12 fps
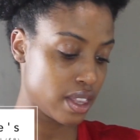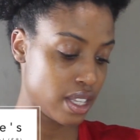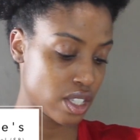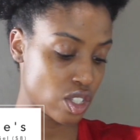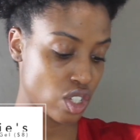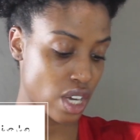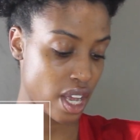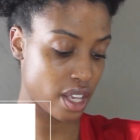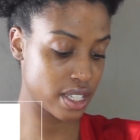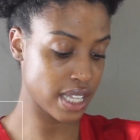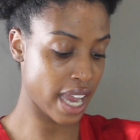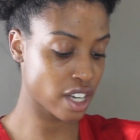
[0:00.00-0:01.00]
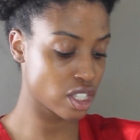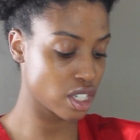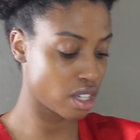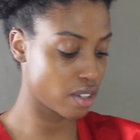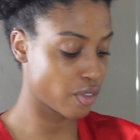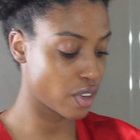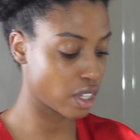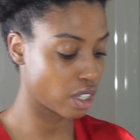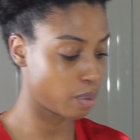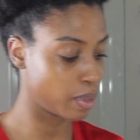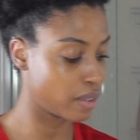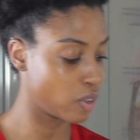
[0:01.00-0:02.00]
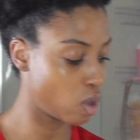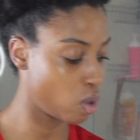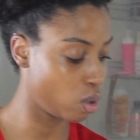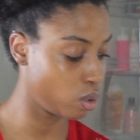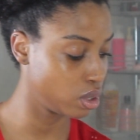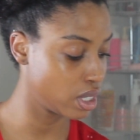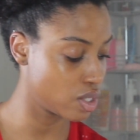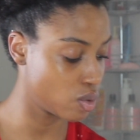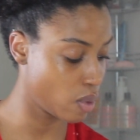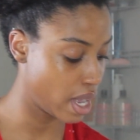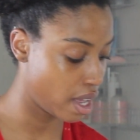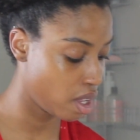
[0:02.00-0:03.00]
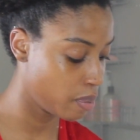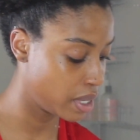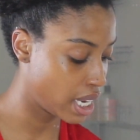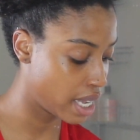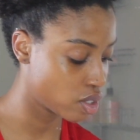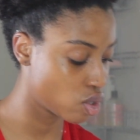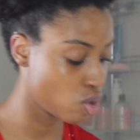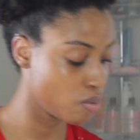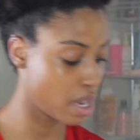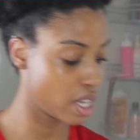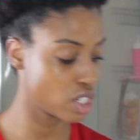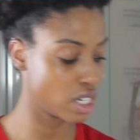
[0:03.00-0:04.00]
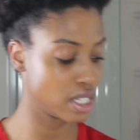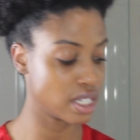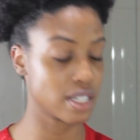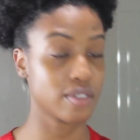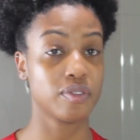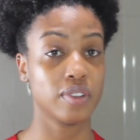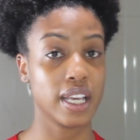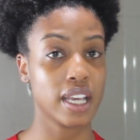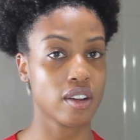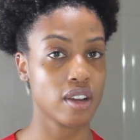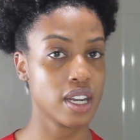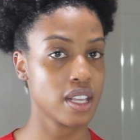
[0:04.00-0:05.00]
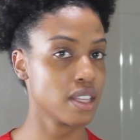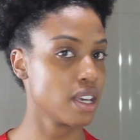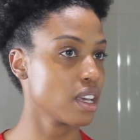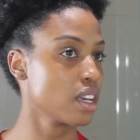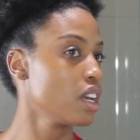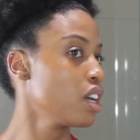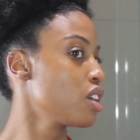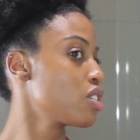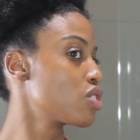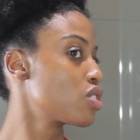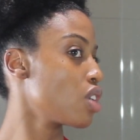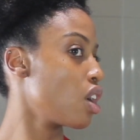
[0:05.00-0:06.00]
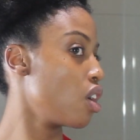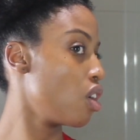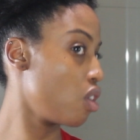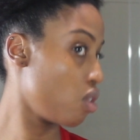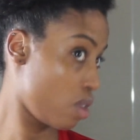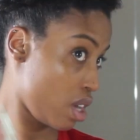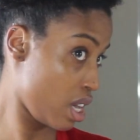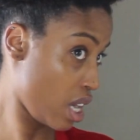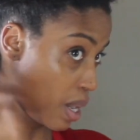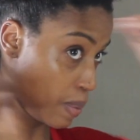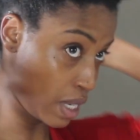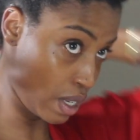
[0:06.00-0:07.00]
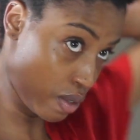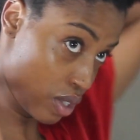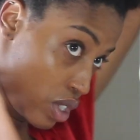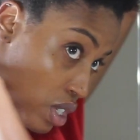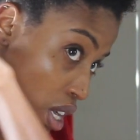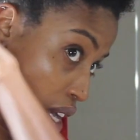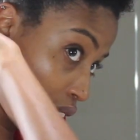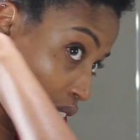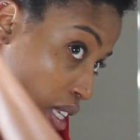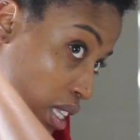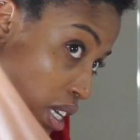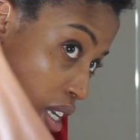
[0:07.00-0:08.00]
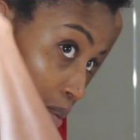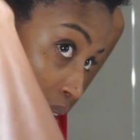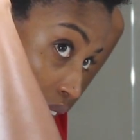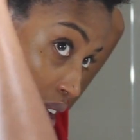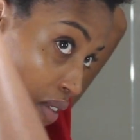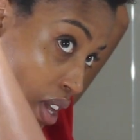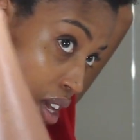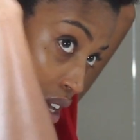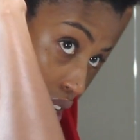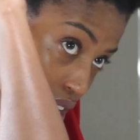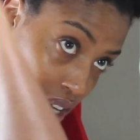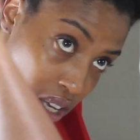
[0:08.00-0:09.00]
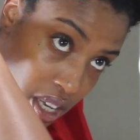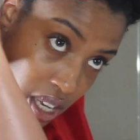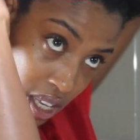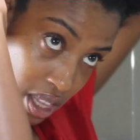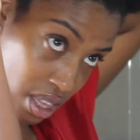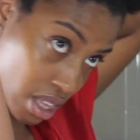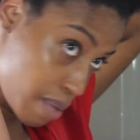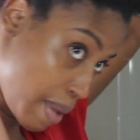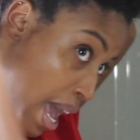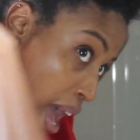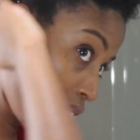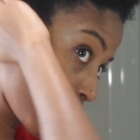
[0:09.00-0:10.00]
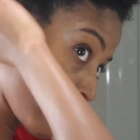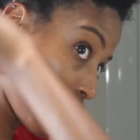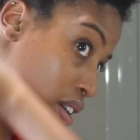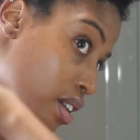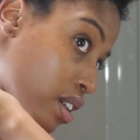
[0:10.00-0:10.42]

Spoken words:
this gel is actually good for a little bit of a hold as well, but not too much, and it doesn't flake or anything. So I'm gonna use just a little bit of it in the back.